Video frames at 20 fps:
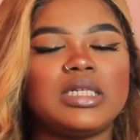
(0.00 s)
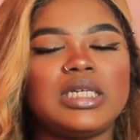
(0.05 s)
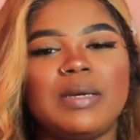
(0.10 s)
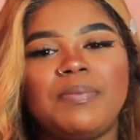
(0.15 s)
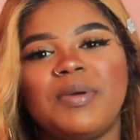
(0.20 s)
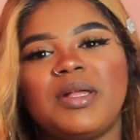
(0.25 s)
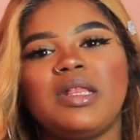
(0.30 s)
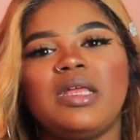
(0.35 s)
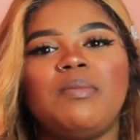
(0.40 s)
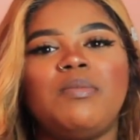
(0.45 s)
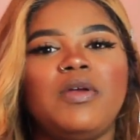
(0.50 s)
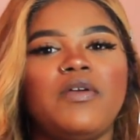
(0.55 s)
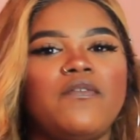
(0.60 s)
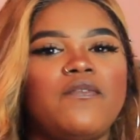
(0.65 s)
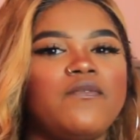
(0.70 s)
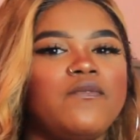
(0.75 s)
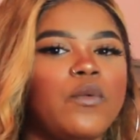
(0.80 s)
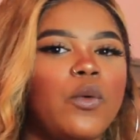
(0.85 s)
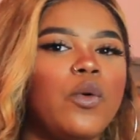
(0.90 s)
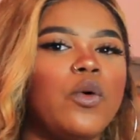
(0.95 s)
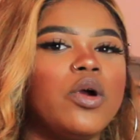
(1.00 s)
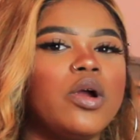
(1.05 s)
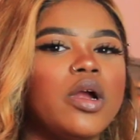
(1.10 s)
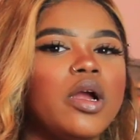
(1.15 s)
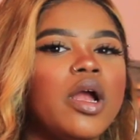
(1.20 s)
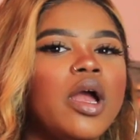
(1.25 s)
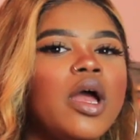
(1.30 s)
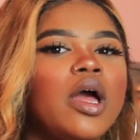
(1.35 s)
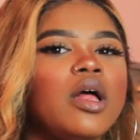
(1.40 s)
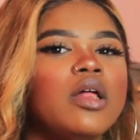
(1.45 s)
typically
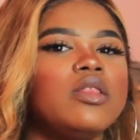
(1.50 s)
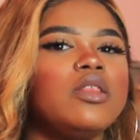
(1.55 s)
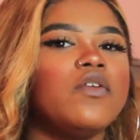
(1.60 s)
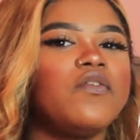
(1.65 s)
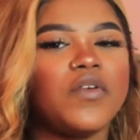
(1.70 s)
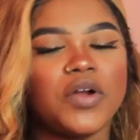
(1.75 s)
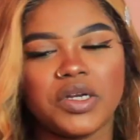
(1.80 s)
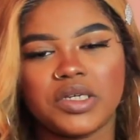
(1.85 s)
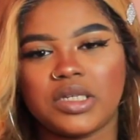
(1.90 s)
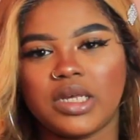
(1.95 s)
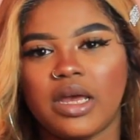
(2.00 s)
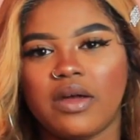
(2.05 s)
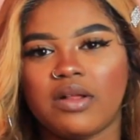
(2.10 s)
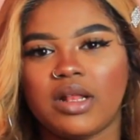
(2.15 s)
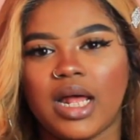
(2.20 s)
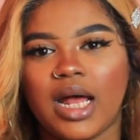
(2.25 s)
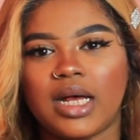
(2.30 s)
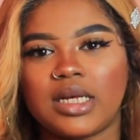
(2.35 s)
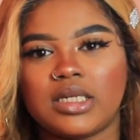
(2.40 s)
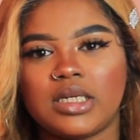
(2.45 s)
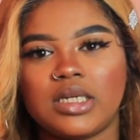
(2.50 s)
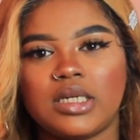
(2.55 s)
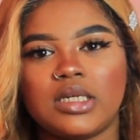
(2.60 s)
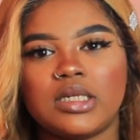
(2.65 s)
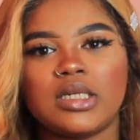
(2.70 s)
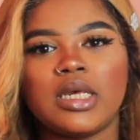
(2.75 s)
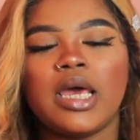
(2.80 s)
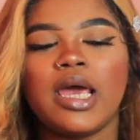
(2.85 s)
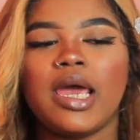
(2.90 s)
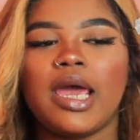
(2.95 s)
before the first day of
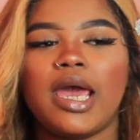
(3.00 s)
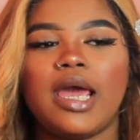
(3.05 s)
classes,